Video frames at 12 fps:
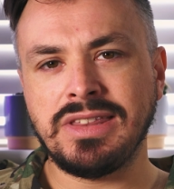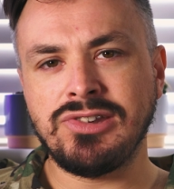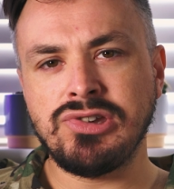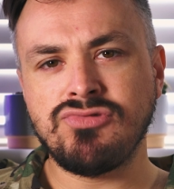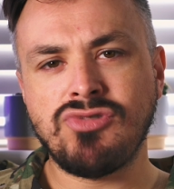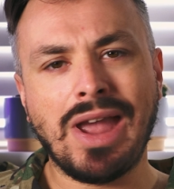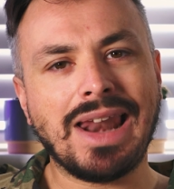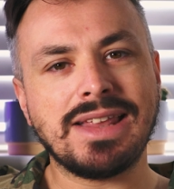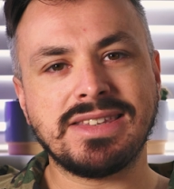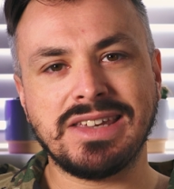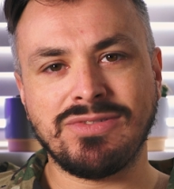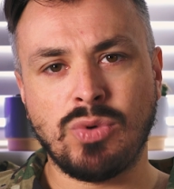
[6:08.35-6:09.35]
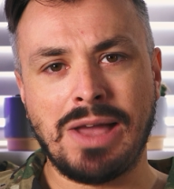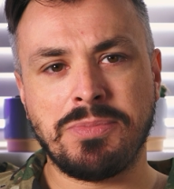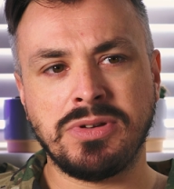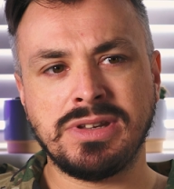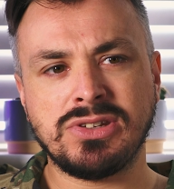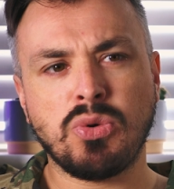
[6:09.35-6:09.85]
the reality of what
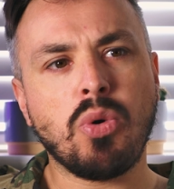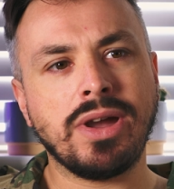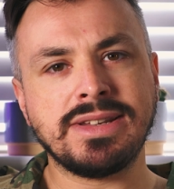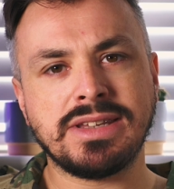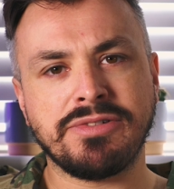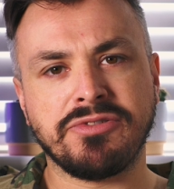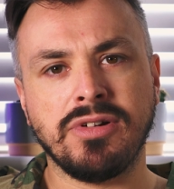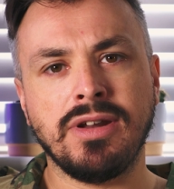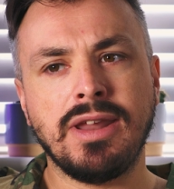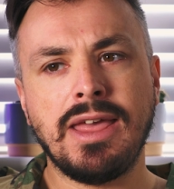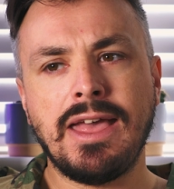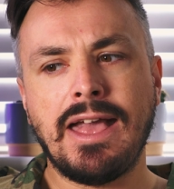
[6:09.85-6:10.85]
happened is quite different.